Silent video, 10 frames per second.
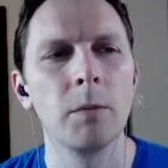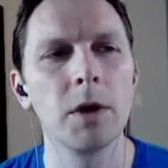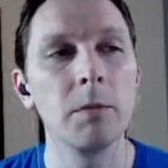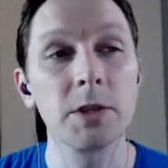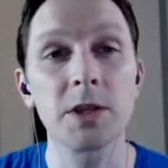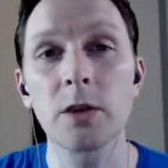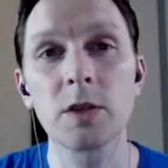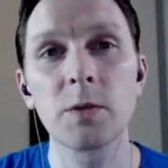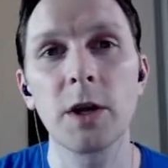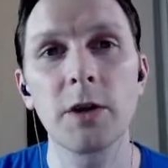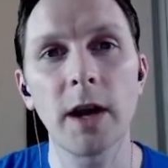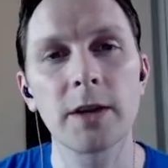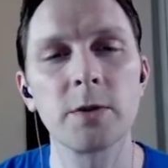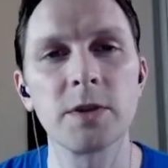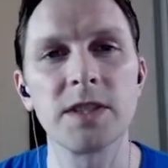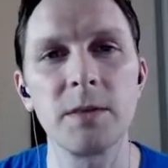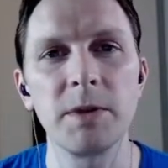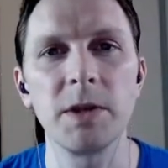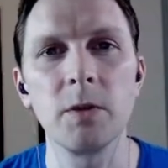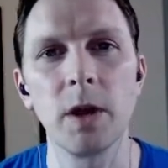But machine code is what your actual
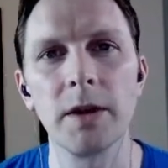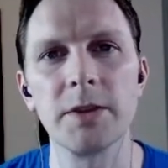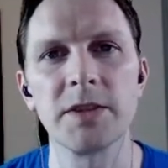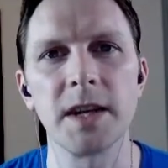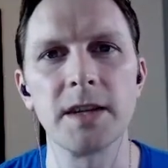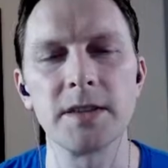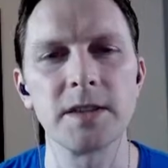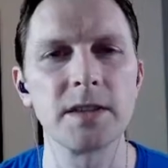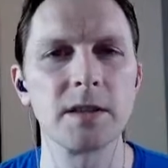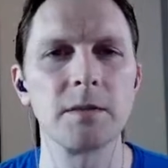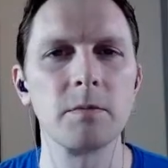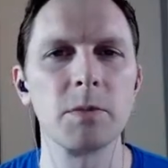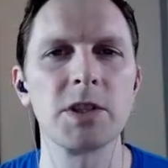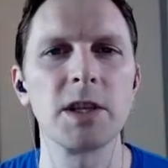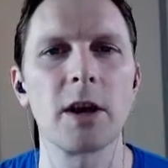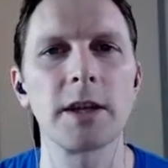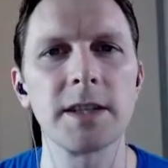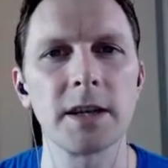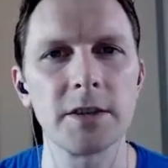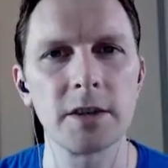CPU understands. It's the machine
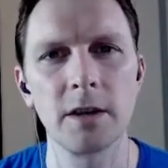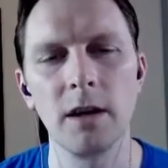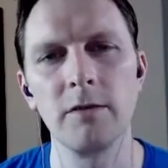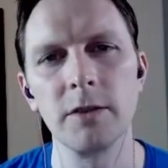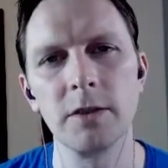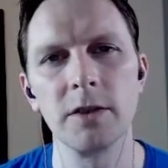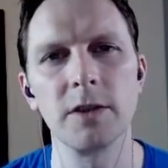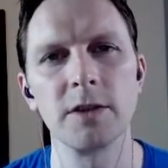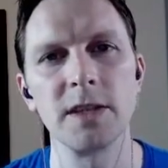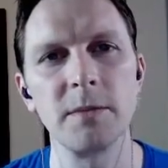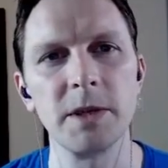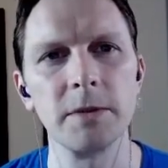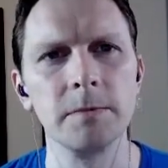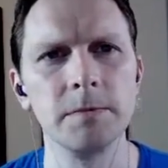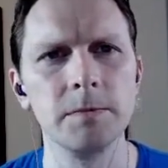architecture of your CPU.